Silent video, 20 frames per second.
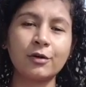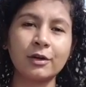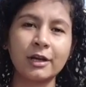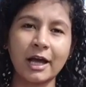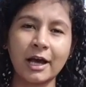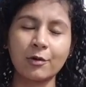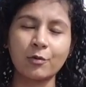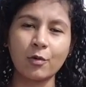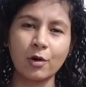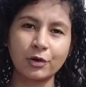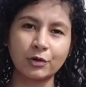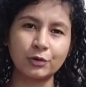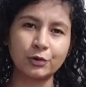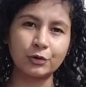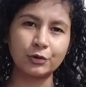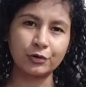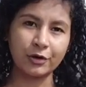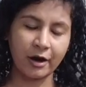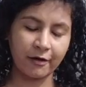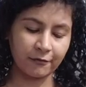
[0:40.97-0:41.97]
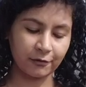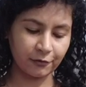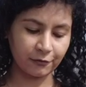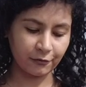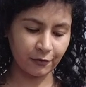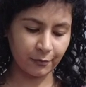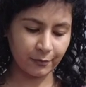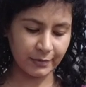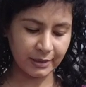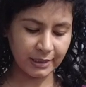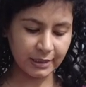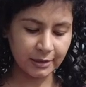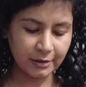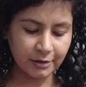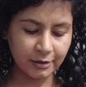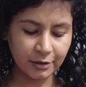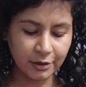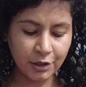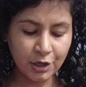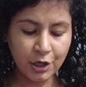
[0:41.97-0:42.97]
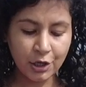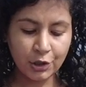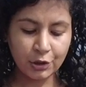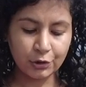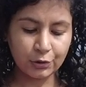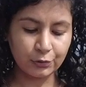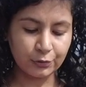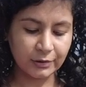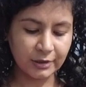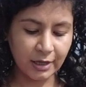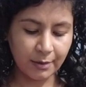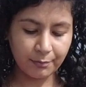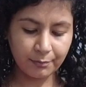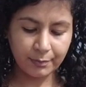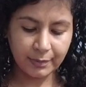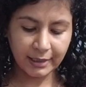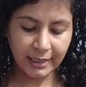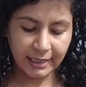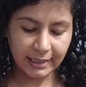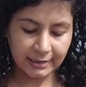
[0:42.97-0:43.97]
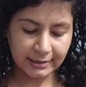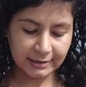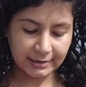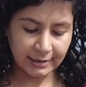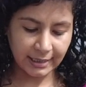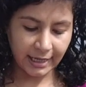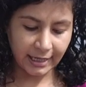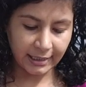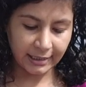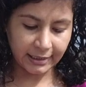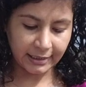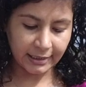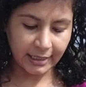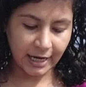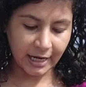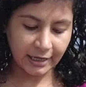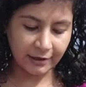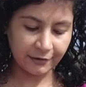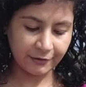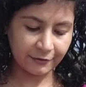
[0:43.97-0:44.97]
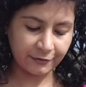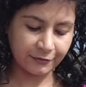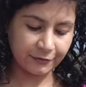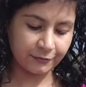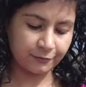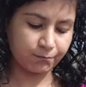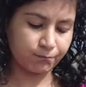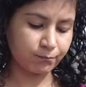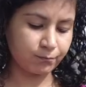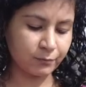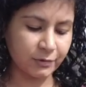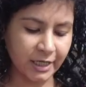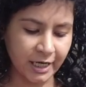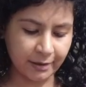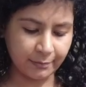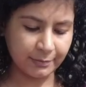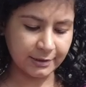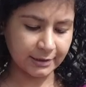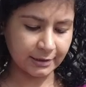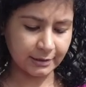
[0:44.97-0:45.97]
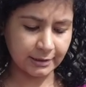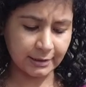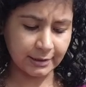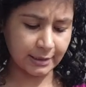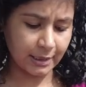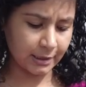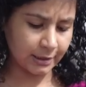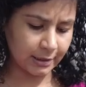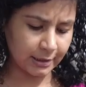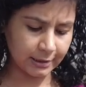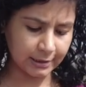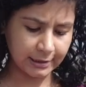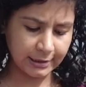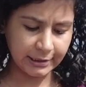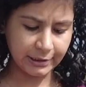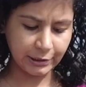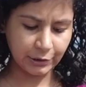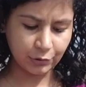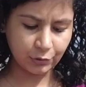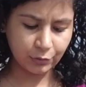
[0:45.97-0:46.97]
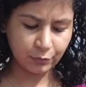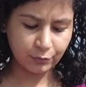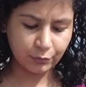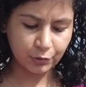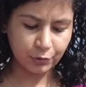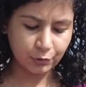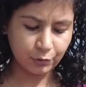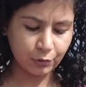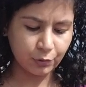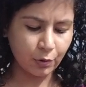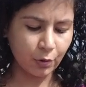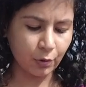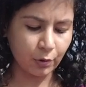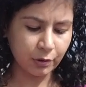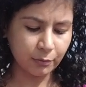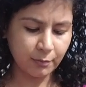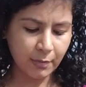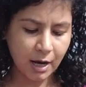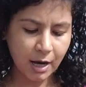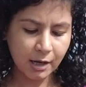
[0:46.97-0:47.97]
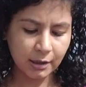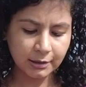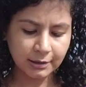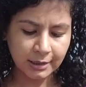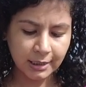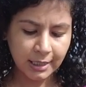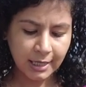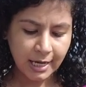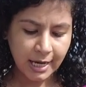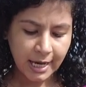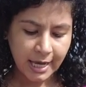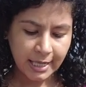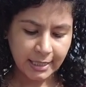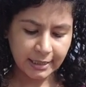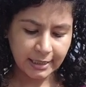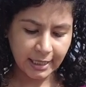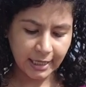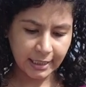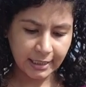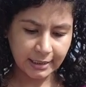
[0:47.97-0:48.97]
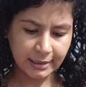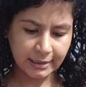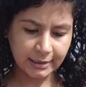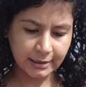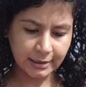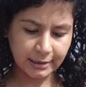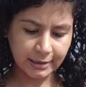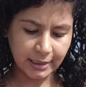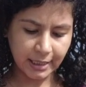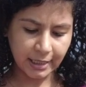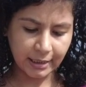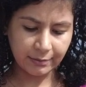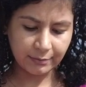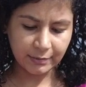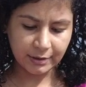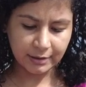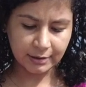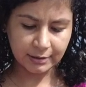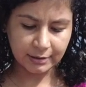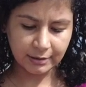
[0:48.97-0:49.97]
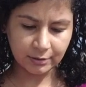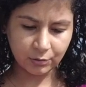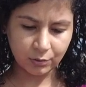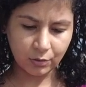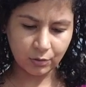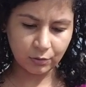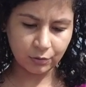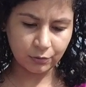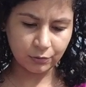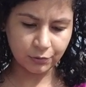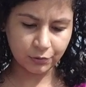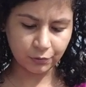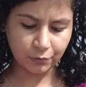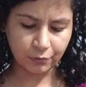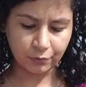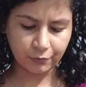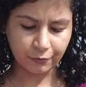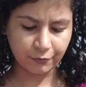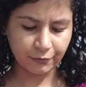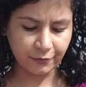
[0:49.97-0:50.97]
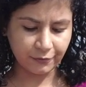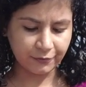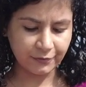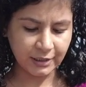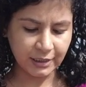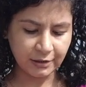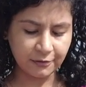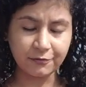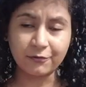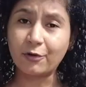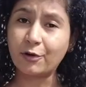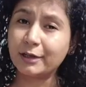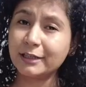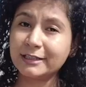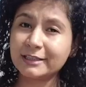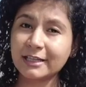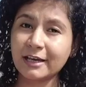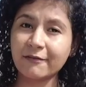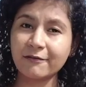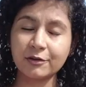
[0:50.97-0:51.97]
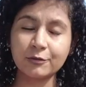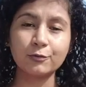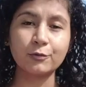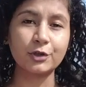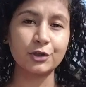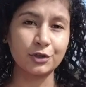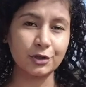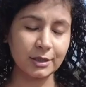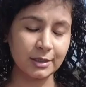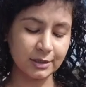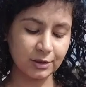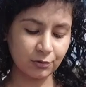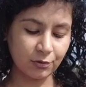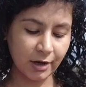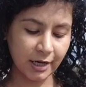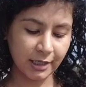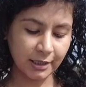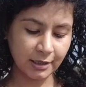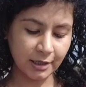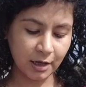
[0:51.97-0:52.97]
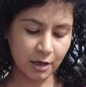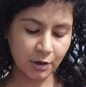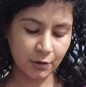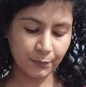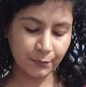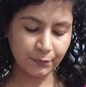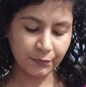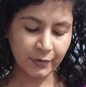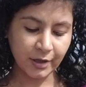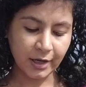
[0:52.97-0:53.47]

all I want to travel from here to some place, like I have typed Slana Klinikum to Kohlmarkt, then the time is also 15:47, which is right now,